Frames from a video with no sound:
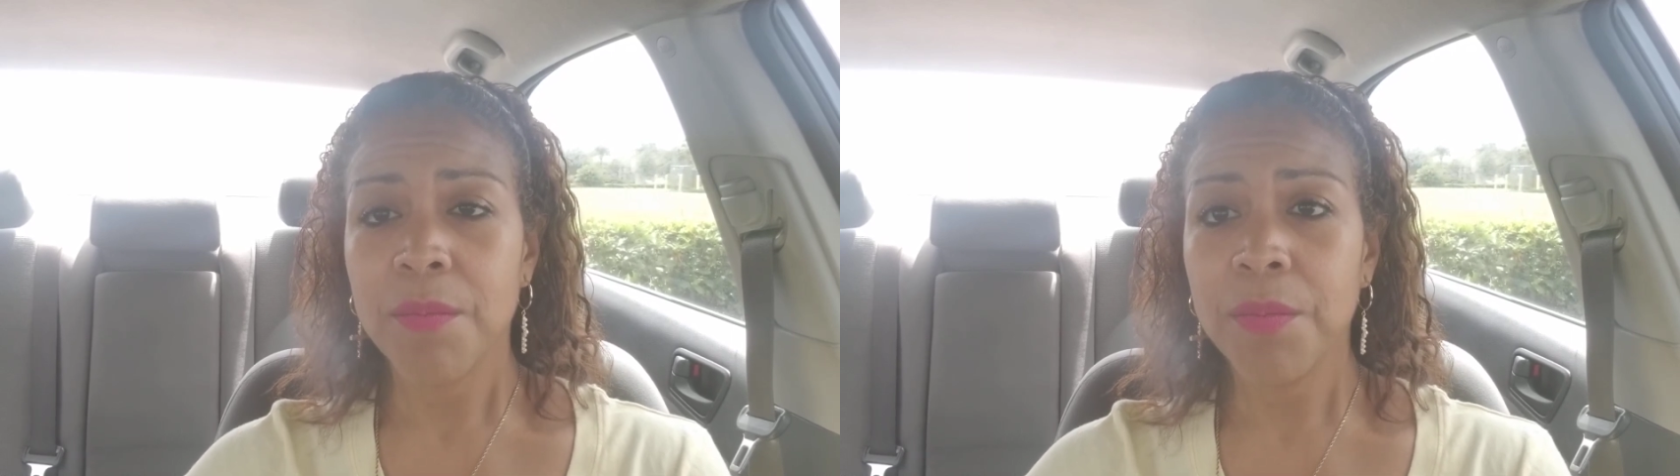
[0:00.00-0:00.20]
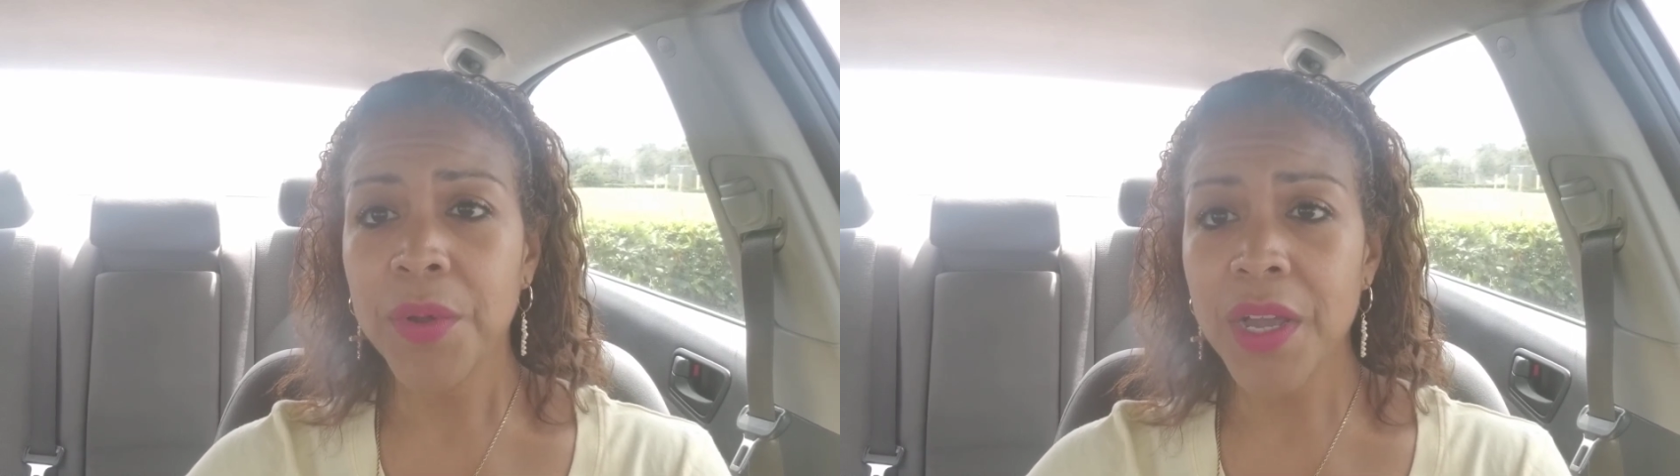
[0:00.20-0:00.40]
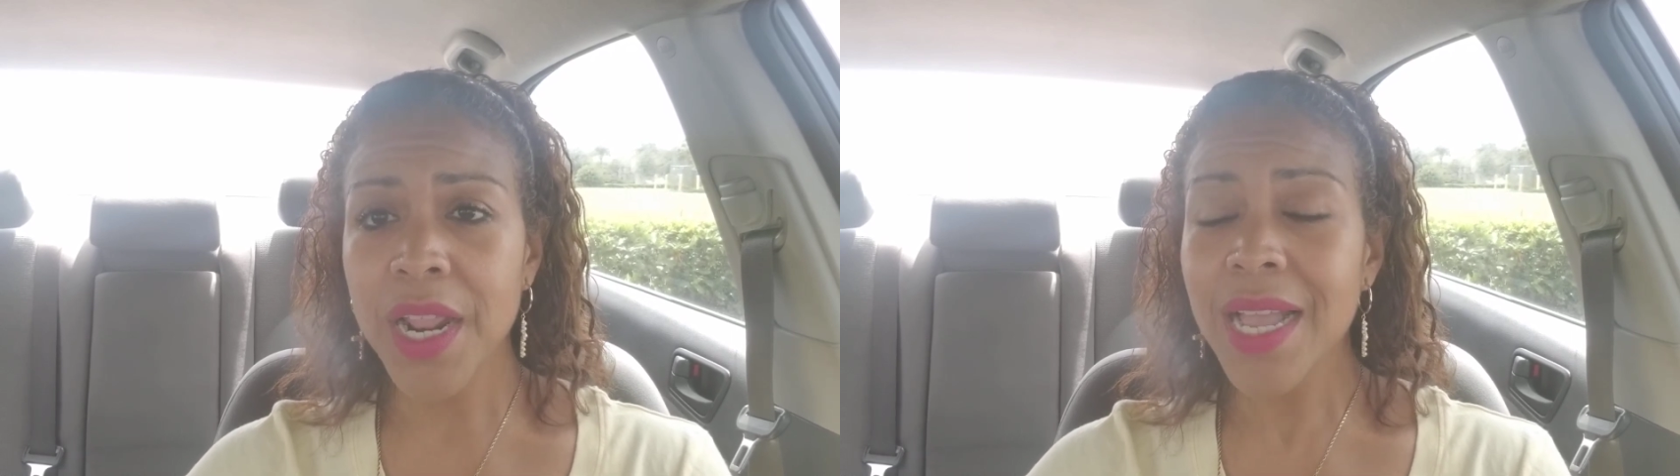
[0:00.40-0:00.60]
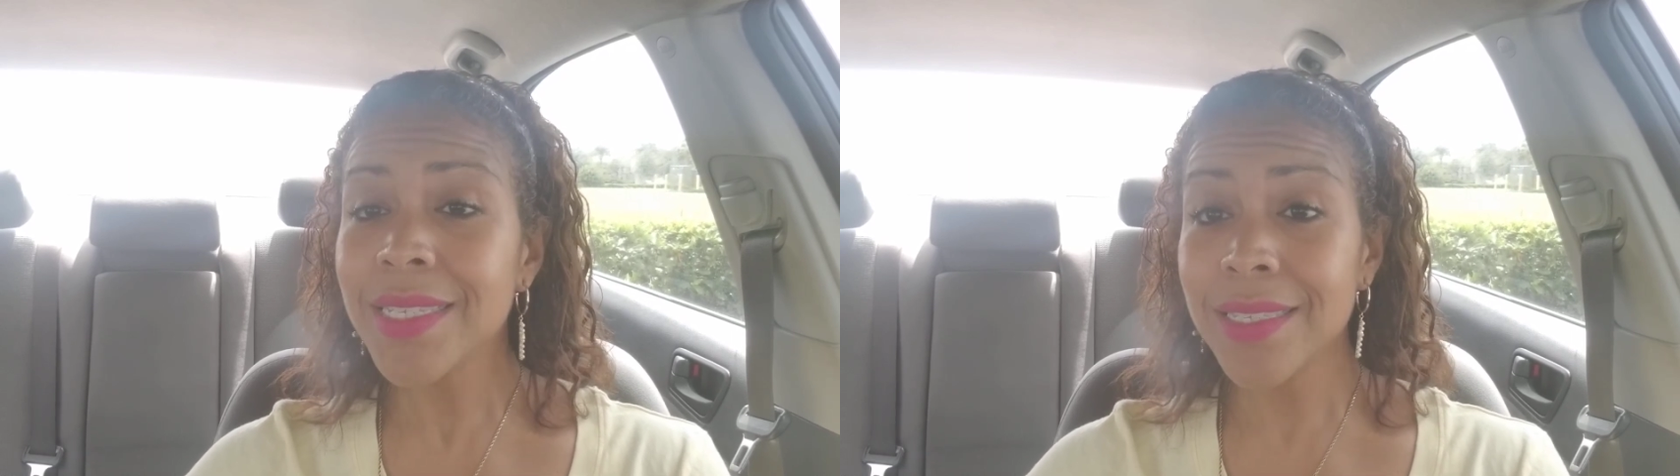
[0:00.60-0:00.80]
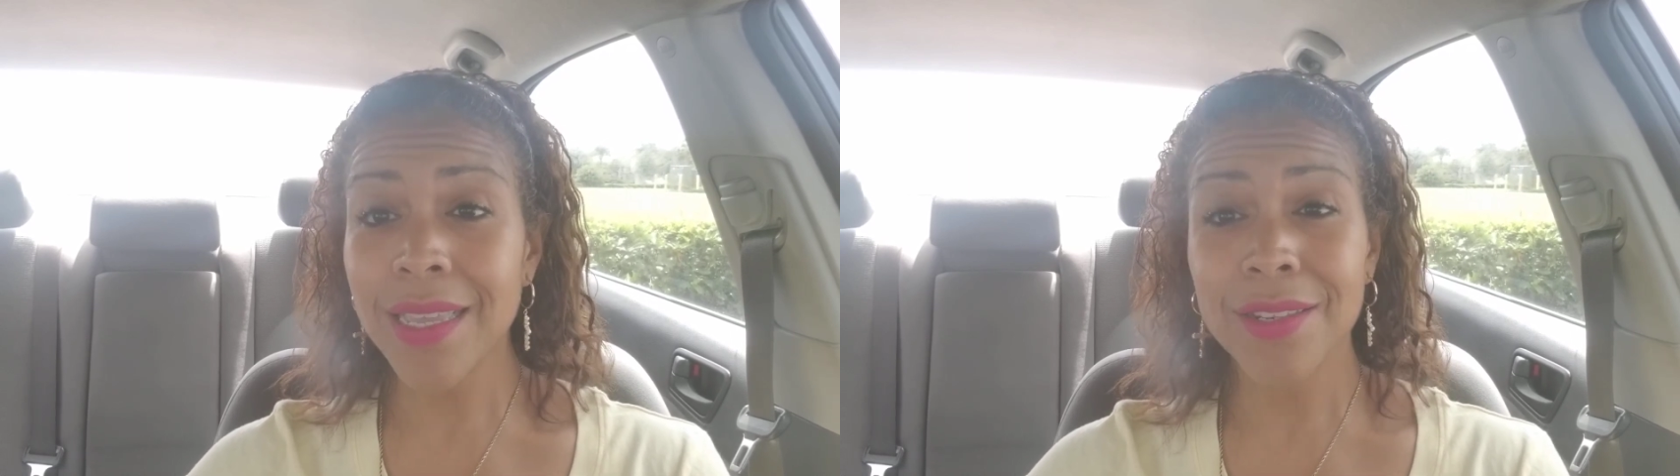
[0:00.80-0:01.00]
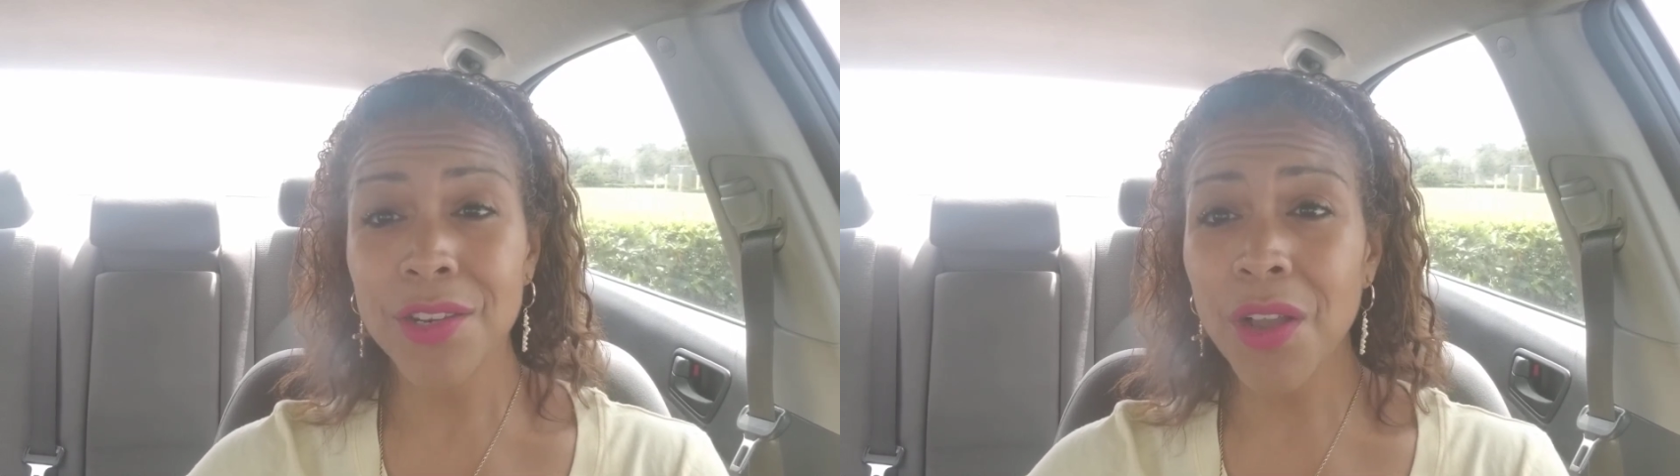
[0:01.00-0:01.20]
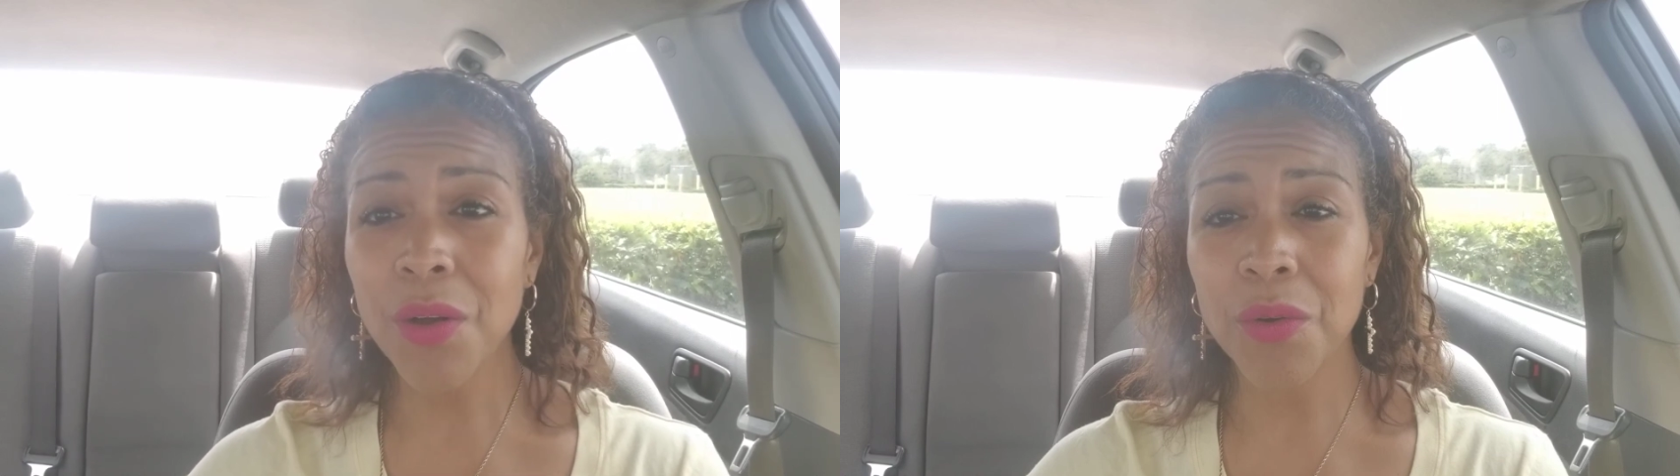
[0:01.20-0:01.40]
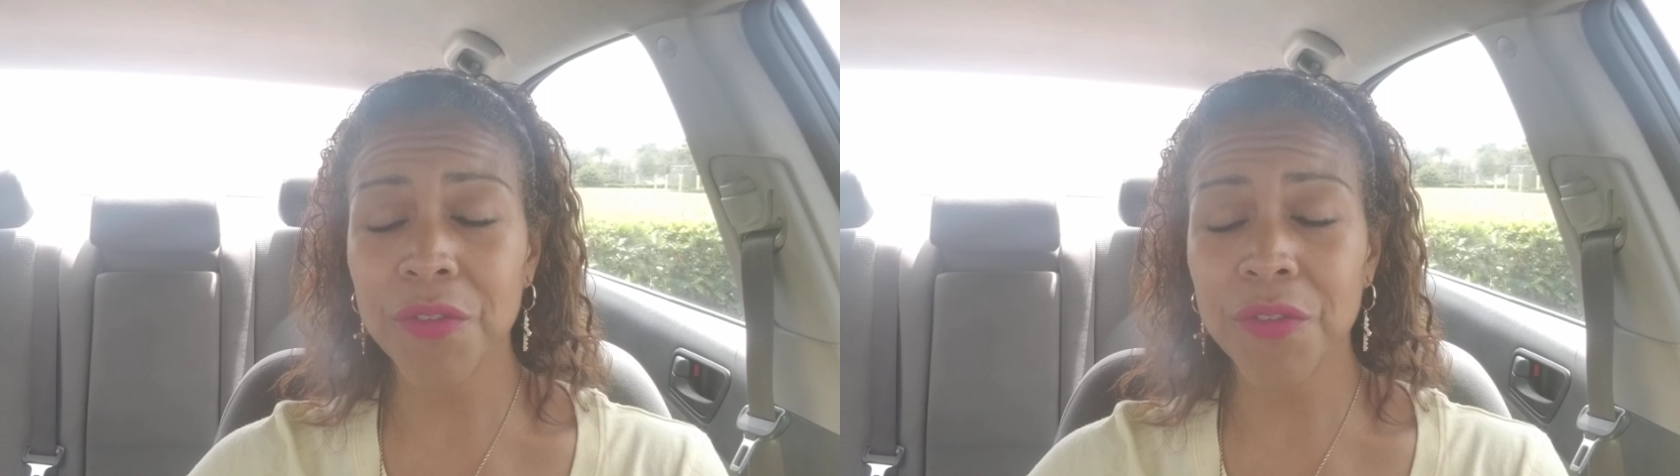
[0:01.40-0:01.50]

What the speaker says: But I said, no,